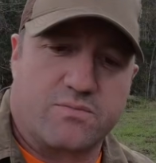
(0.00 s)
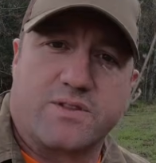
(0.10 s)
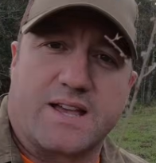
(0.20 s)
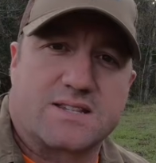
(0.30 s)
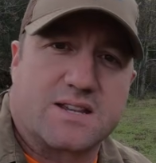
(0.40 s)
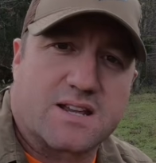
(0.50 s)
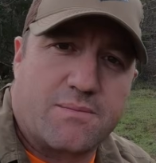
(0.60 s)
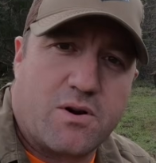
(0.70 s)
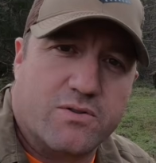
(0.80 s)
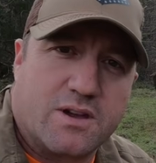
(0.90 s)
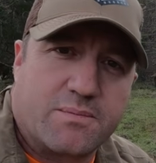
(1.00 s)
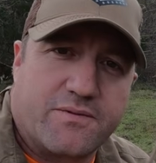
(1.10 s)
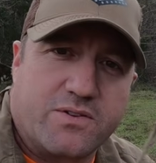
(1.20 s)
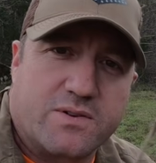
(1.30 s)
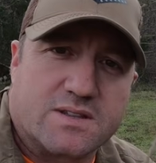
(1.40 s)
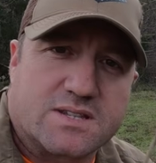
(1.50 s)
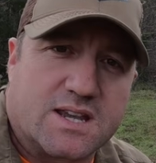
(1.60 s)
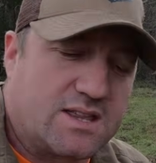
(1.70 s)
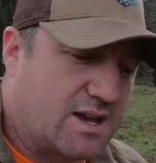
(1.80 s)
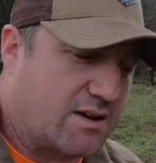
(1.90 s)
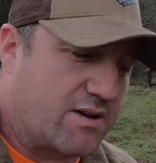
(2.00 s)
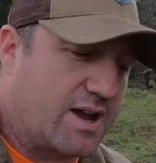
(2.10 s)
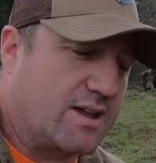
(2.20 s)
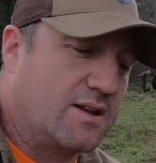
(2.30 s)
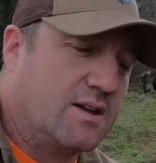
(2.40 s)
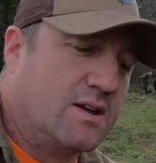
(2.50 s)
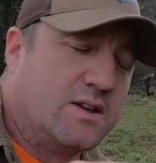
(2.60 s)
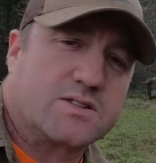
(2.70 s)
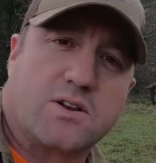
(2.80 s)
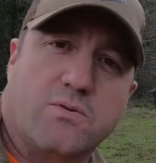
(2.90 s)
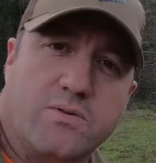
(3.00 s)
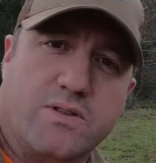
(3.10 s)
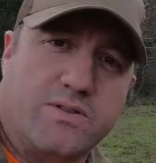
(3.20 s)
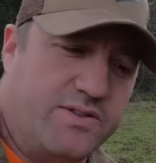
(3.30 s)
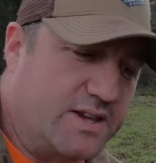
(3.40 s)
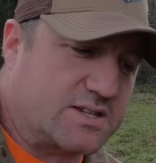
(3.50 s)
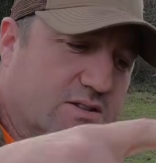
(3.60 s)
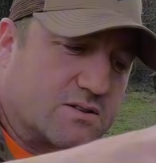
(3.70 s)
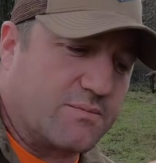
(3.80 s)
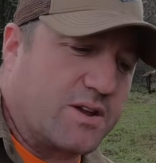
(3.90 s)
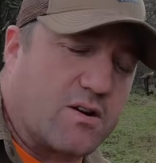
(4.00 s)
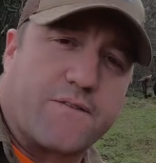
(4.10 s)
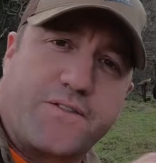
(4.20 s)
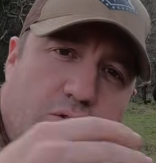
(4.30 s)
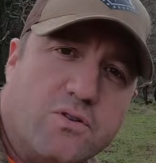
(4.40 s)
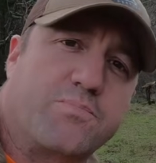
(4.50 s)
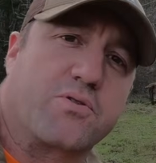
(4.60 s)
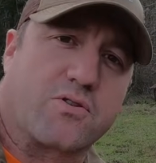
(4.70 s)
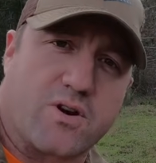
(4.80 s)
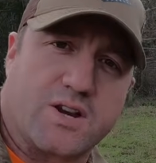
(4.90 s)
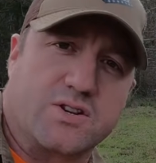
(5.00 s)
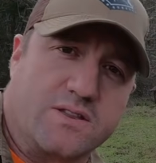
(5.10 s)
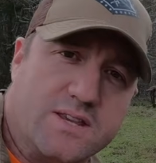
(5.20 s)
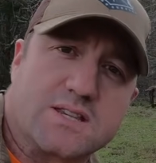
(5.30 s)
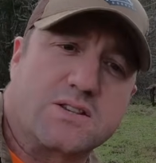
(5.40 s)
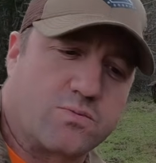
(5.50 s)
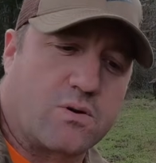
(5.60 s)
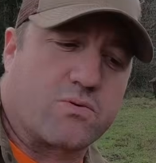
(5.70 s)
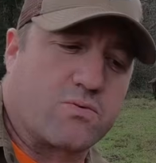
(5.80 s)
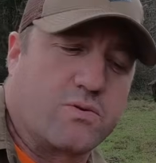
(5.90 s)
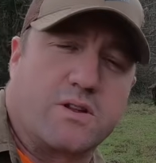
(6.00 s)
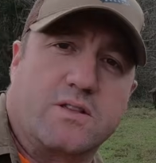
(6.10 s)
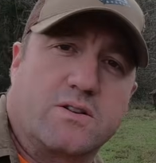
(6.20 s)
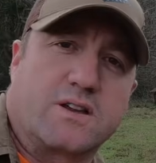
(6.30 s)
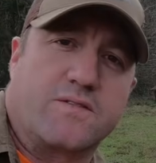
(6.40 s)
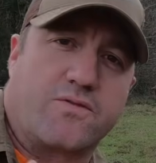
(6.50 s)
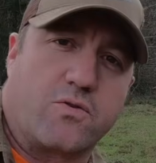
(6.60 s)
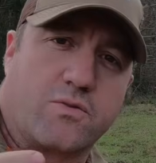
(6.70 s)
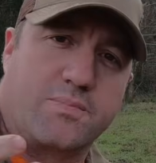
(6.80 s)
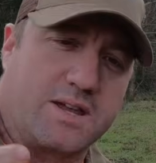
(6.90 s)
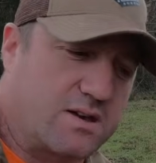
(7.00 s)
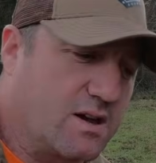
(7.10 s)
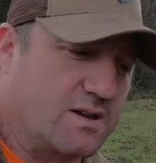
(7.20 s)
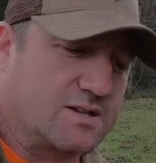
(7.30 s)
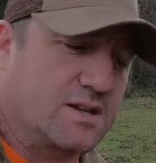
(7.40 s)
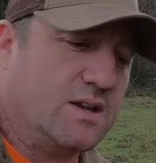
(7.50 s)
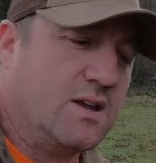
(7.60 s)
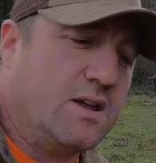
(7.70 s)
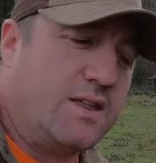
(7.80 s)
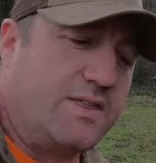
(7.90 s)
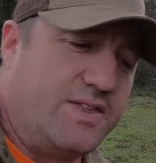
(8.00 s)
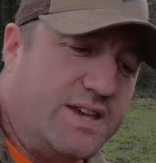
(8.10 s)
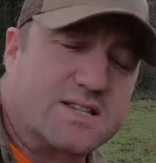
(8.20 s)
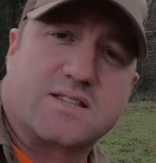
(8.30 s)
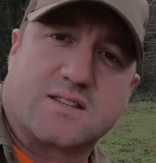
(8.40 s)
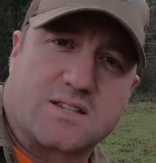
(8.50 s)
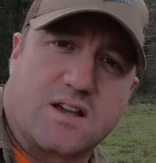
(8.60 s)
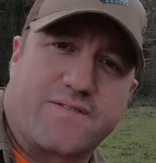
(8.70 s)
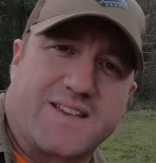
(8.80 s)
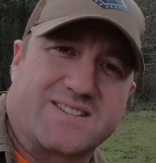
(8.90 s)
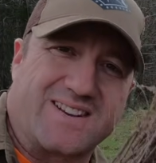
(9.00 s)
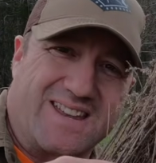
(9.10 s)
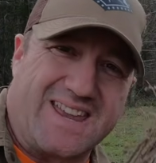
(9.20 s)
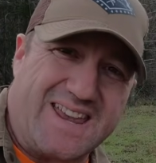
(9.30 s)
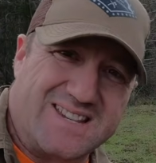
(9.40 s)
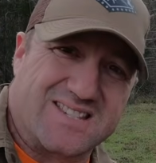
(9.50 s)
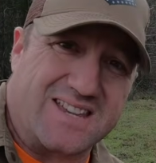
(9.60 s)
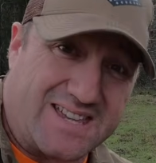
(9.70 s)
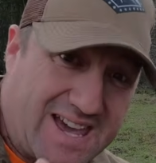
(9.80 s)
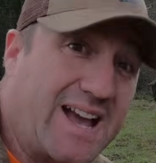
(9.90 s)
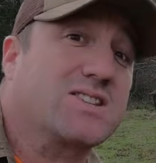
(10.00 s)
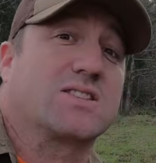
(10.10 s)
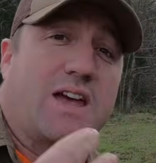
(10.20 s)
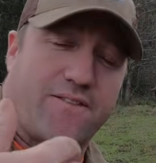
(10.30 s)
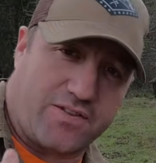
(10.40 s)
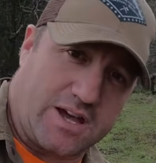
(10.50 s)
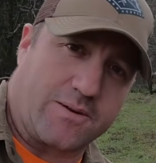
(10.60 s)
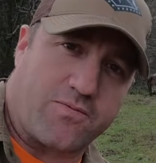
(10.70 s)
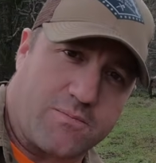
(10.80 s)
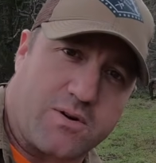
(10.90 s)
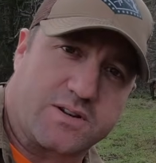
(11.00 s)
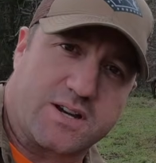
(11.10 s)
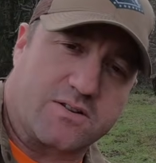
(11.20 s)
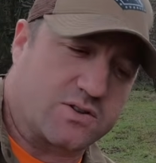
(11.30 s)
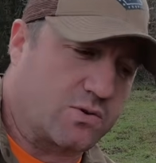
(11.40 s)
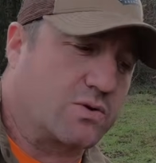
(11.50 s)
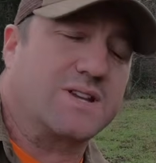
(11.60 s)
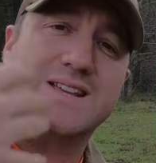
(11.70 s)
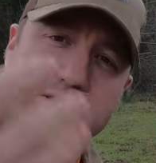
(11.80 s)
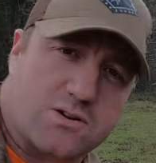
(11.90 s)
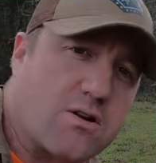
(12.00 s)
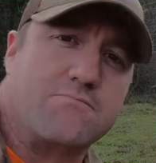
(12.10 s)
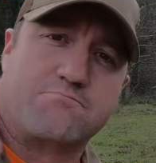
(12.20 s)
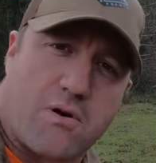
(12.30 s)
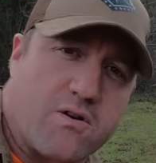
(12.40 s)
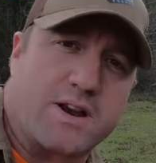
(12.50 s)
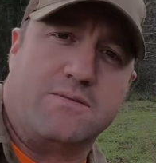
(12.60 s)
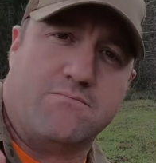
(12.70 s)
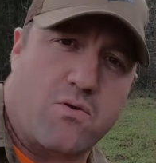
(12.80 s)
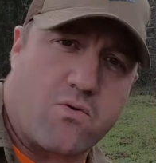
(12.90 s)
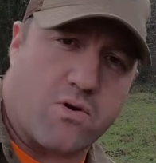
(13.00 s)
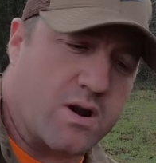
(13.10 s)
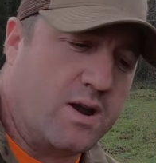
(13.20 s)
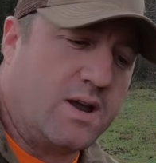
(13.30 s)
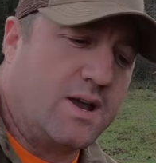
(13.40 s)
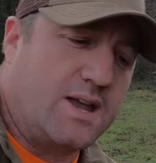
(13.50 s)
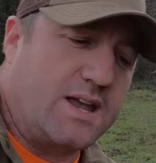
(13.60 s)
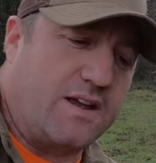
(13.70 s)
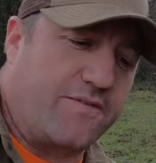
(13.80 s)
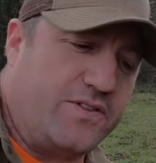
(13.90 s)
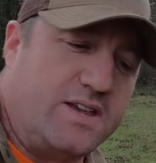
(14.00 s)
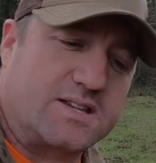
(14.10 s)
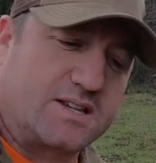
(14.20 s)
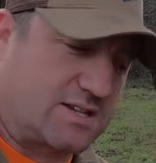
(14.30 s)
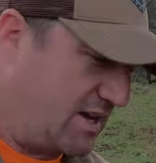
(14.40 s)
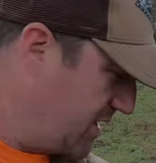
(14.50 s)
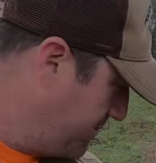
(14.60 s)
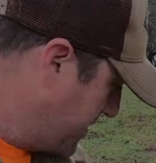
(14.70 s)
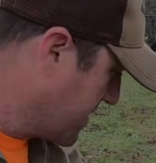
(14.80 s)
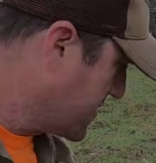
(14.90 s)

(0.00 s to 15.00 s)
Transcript: that stick I'm holding up, if you can see that, right? So this is going to be our fuel progression. This is what we're really looking for, because this is the stuff that's going to easily catch that flame from our tinder source and start burning more. If this is any bigger